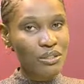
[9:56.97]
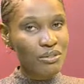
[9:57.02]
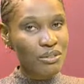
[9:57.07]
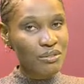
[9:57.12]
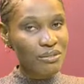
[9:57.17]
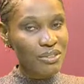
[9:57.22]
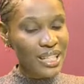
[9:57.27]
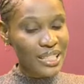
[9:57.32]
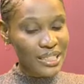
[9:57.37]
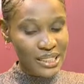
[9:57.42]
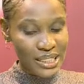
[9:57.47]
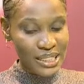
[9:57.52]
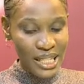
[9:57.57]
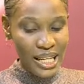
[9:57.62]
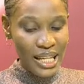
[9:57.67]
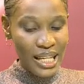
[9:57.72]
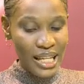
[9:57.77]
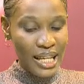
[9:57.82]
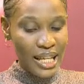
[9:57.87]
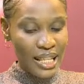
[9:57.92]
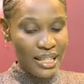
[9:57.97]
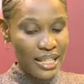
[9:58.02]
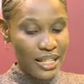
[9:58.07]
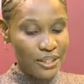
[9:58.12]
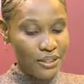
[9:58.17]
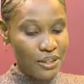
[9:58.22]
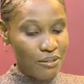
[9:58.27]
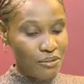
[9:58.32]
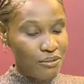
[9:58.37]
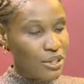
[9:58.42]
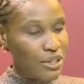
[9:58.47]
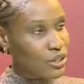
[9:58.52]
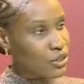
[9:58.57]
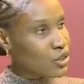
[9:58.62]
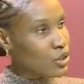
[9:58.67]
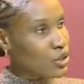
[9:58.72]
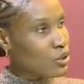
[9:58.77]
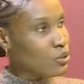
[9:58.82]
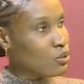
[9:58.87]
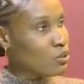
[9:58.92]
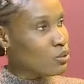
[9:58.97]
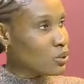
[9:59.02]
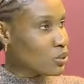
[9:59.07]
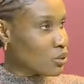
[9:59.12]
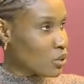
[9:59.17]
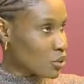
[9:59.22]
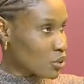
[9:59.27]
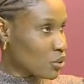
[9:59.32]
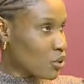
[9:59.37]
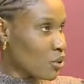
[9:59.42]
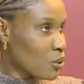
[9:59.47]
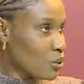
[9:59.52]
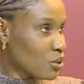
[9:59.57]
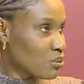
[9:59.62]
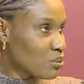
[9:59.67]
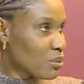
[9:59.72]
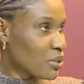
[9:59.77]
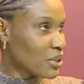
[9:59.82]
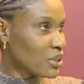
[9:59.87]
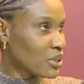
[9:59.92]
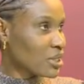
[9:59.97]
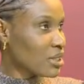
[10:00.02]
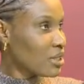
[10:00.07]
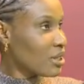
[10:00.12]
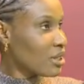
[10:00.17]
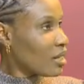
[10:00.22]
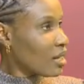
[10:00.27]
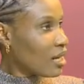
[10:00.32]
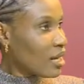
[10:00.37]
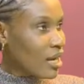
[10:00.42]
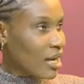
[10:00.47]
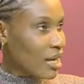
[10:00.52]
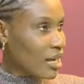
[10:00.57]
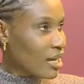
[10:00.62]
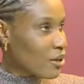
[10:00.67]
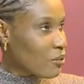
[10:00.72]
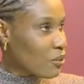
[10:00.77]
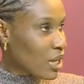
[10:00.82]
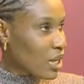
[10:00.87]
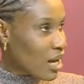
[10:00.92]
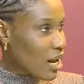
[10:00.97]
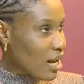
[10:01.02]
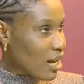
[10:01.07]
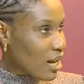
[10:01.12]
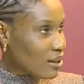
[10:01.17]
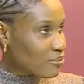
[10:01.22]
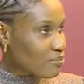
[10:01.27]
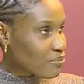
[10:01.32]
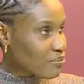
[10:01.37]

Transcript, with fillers: of events, that convention would not hold. But here we are.